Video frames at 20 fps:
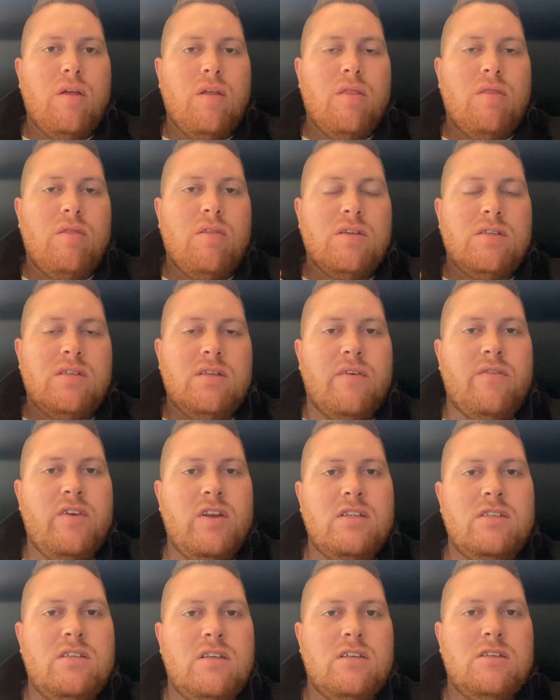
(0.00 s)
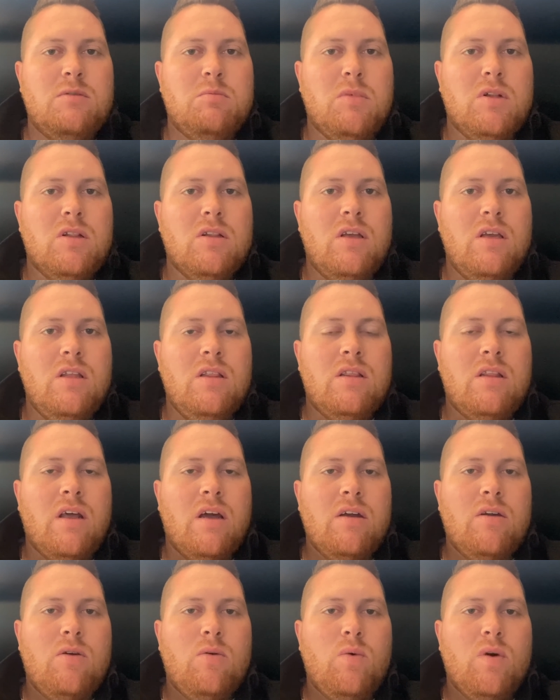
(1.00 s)
the 76mm
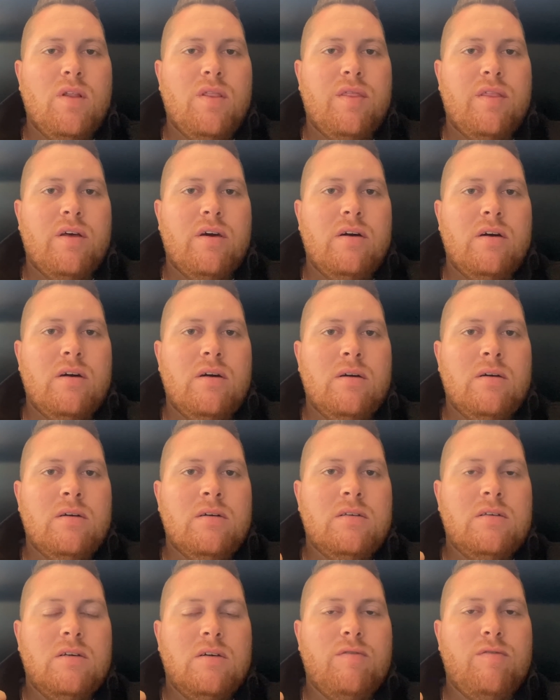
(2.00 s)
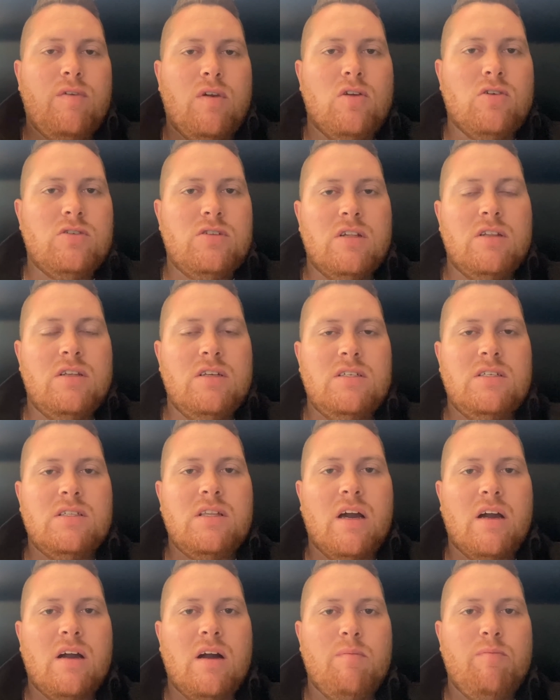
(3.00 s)
intake with the velocity
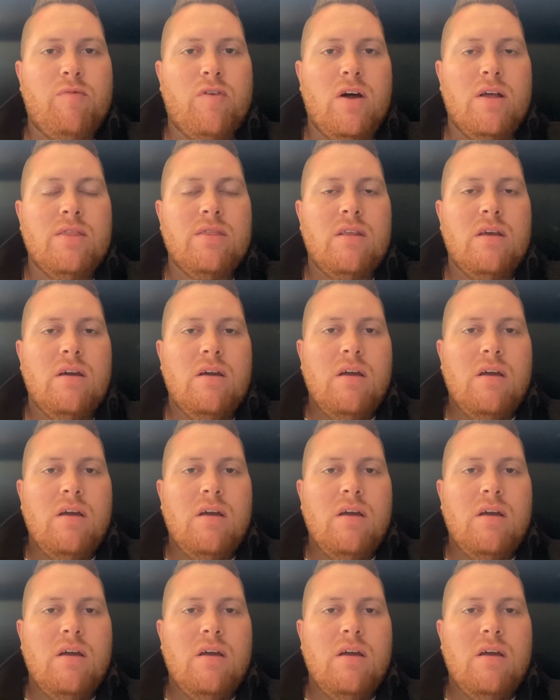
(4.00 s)
stack up front